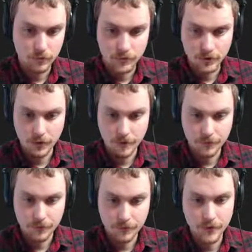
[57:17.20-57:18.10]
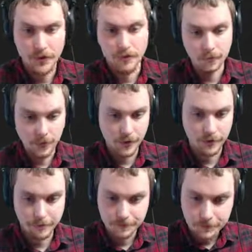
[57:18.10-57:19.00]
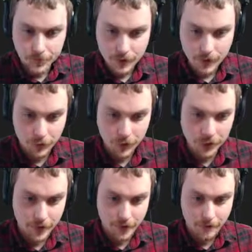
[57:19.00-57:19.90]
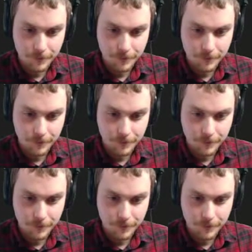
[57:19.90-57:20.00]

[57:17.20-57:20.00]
Oh, oh, really? Okay, we'll try that again.